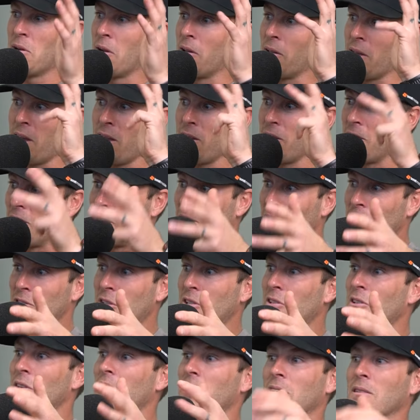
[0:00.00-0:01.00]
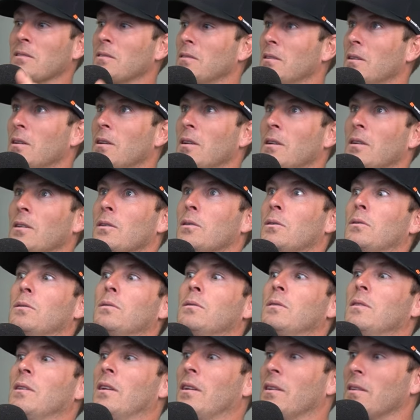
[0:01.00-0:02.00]
when I landed it, I was just like,
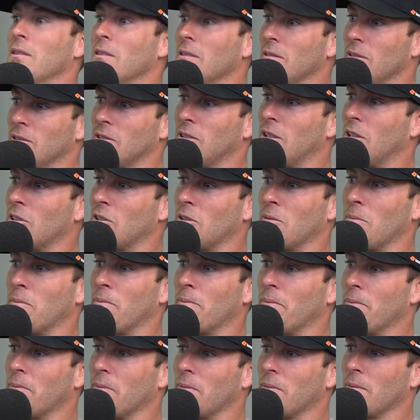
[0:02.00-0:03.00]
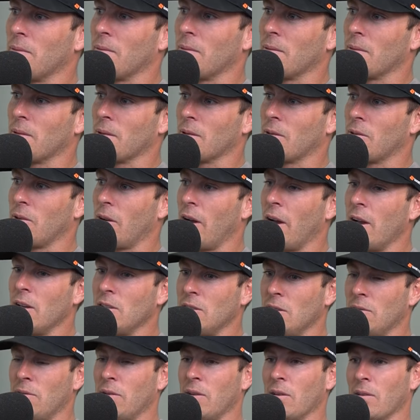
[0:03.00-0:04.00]
it was such a
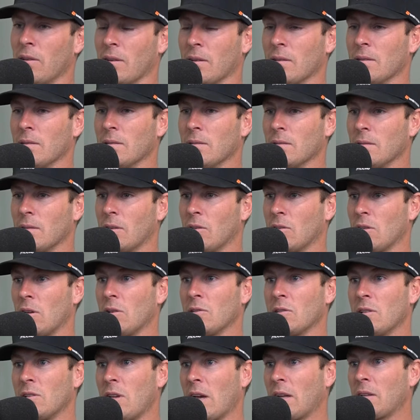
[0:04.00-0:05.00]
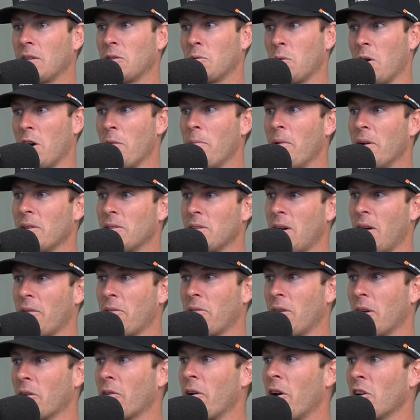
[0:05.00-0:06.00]
crazy feeling because I was exactly 12 months
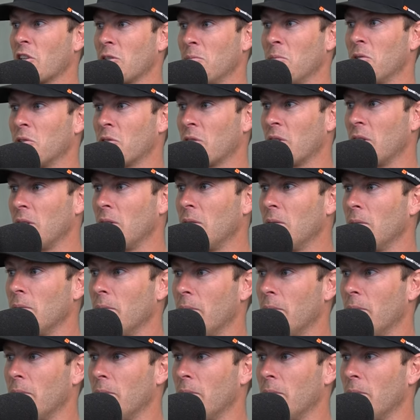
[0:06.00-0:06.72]
after that crash in Madrid